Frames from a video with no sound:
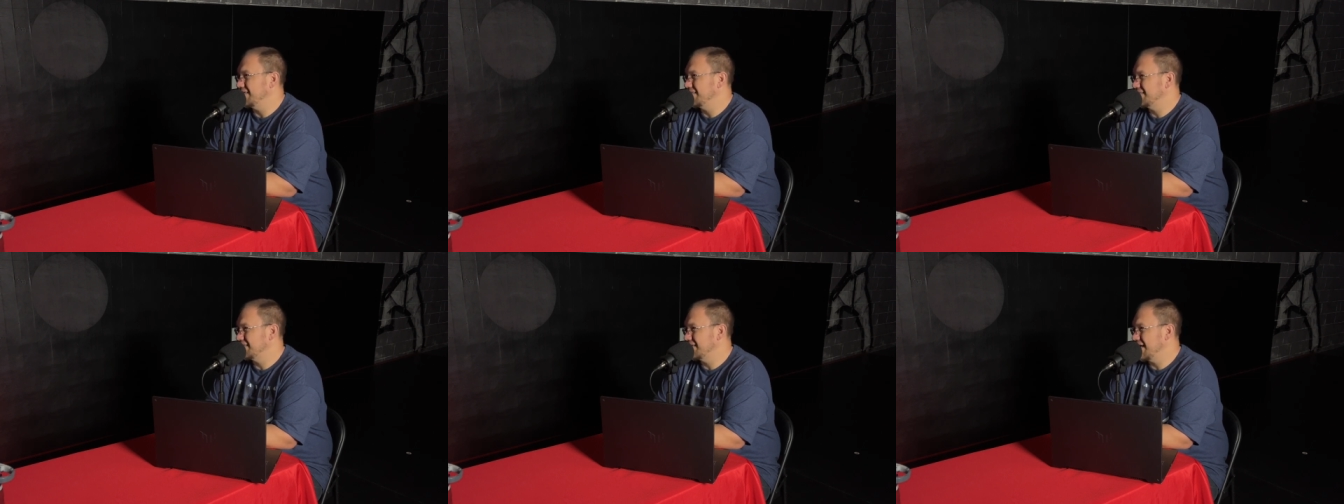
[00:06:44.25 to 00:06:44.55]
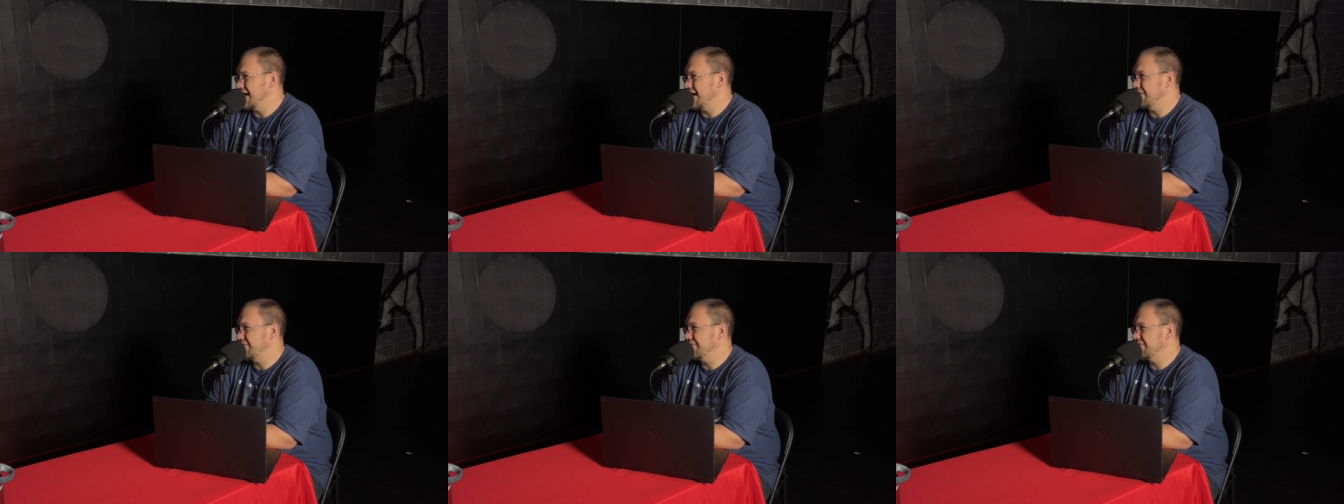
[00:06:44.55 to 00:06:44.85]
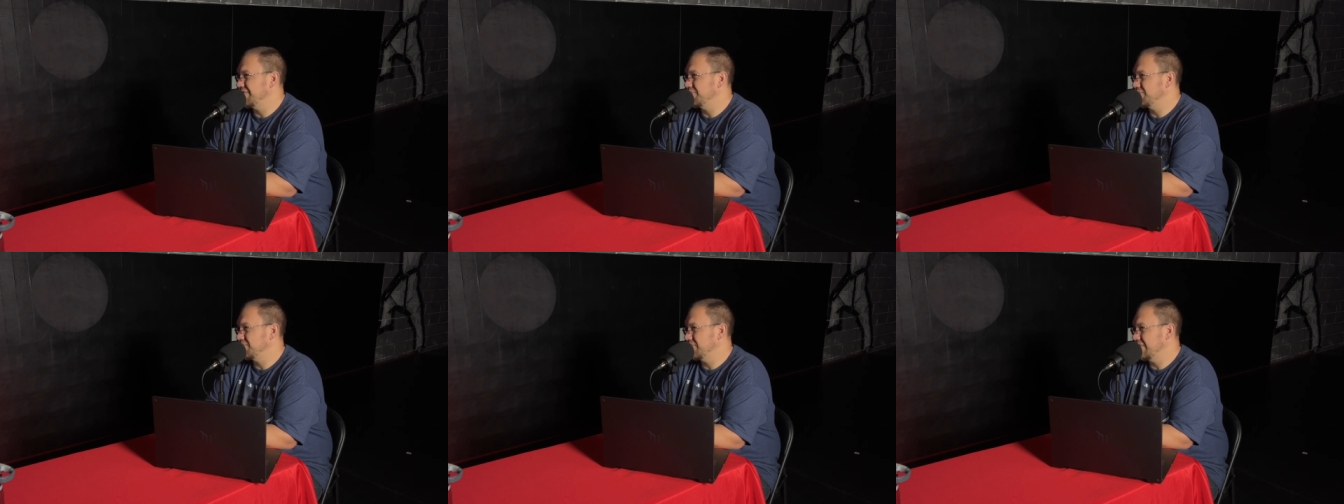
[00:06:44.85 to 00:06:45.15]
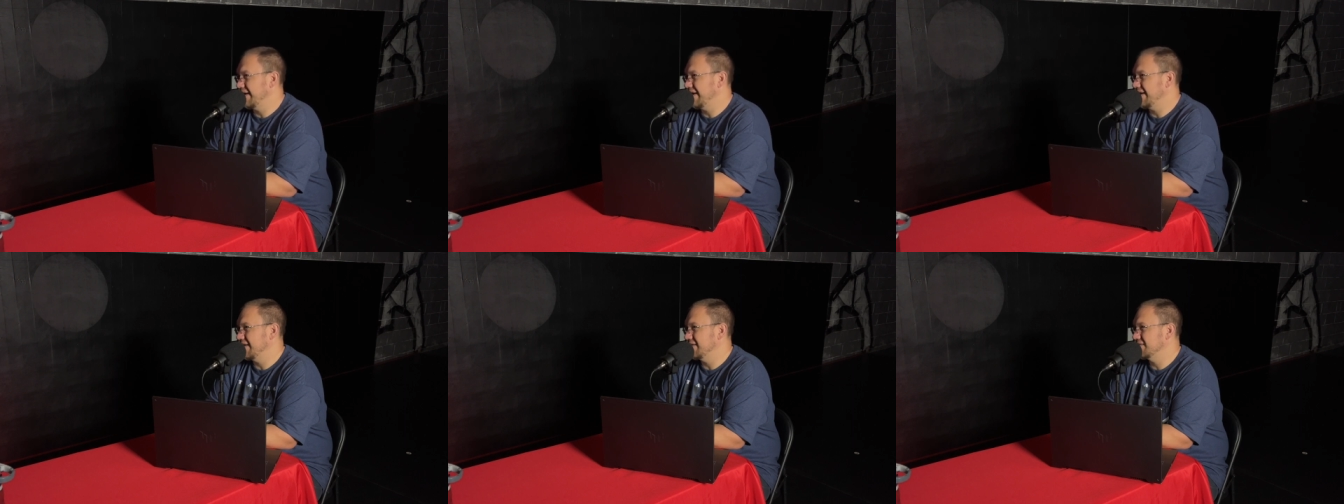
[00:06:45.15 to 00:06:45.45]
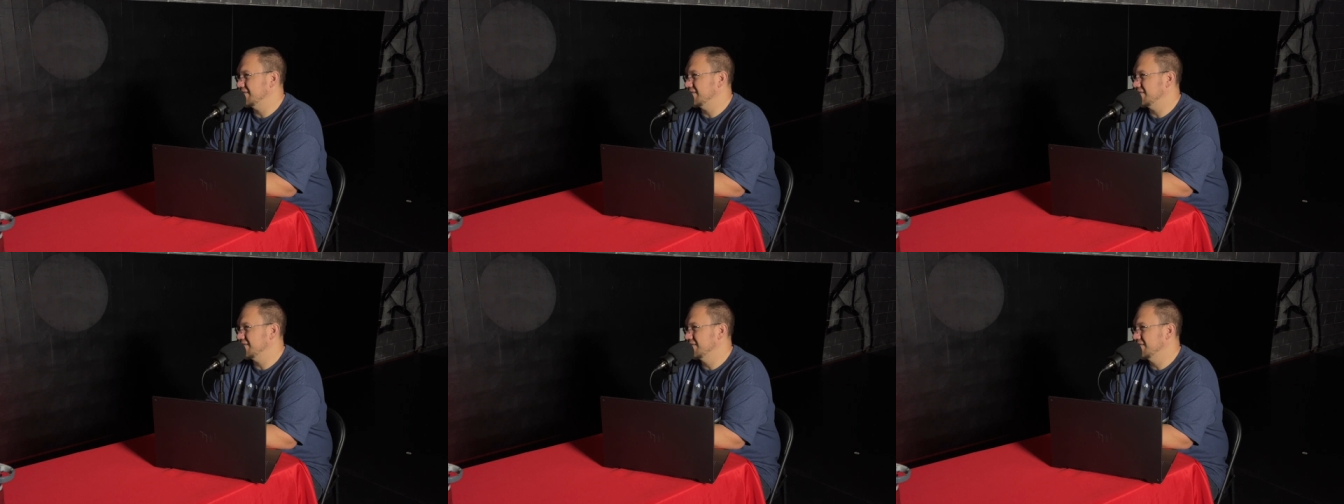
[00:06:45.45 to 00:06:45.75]
safe
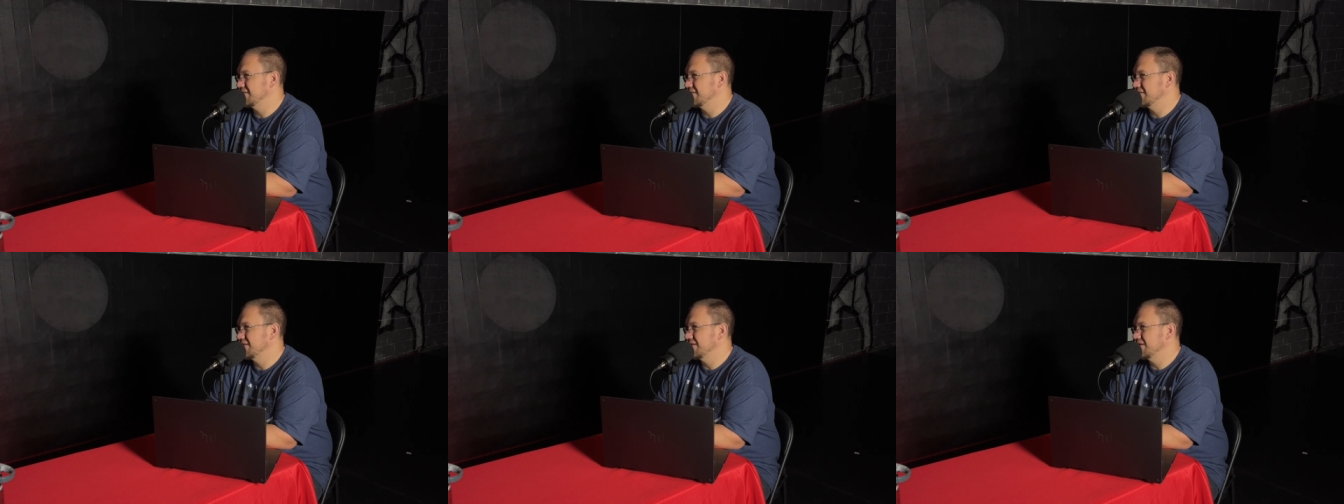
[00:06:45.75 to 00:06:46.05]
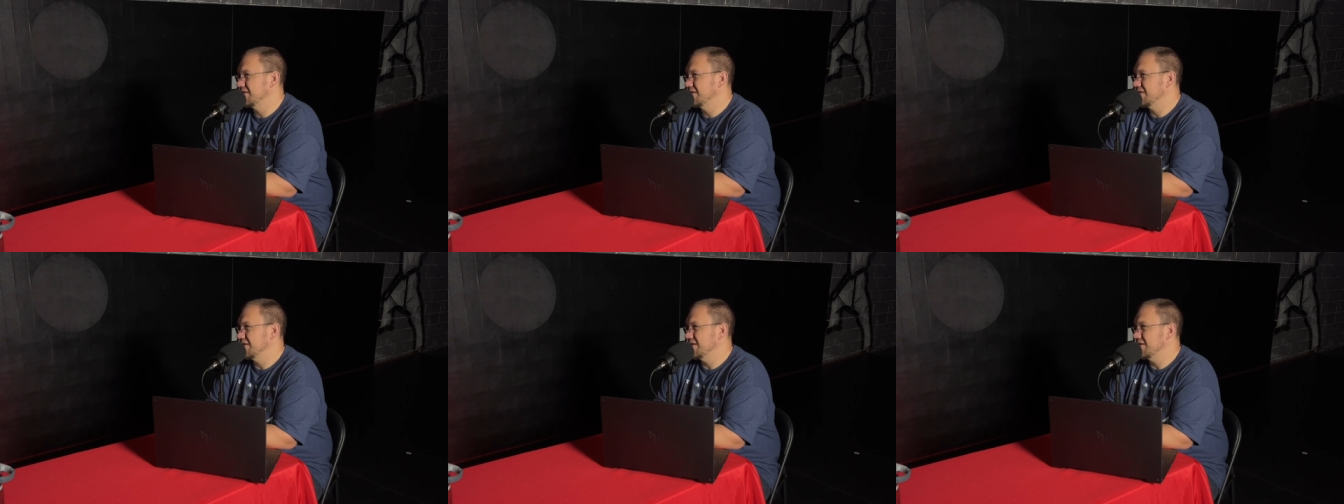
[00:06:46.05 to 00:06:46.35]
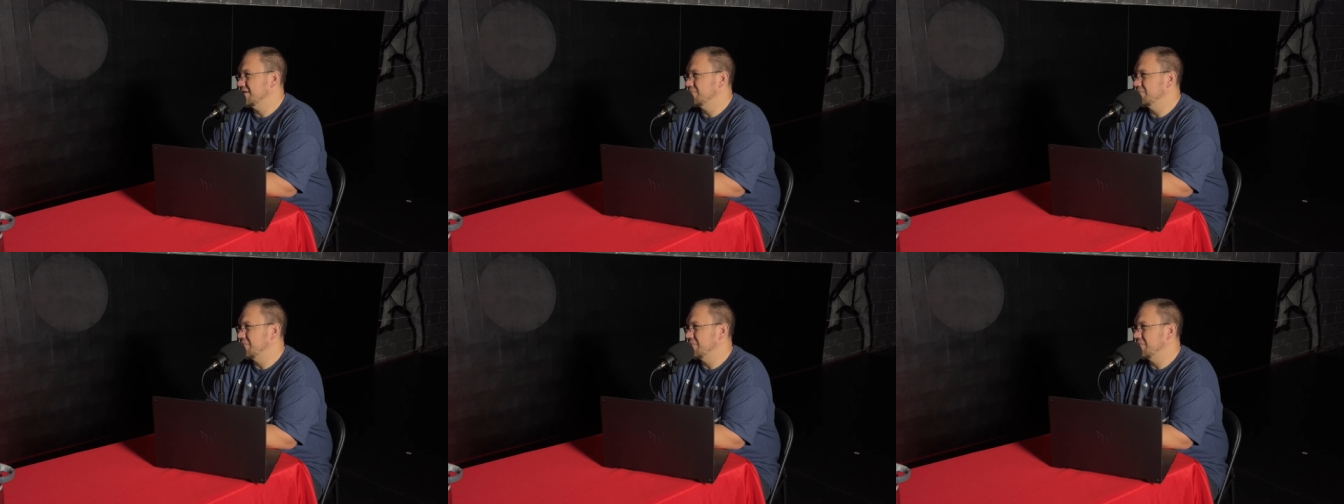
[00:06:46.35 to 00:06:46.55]
place yeah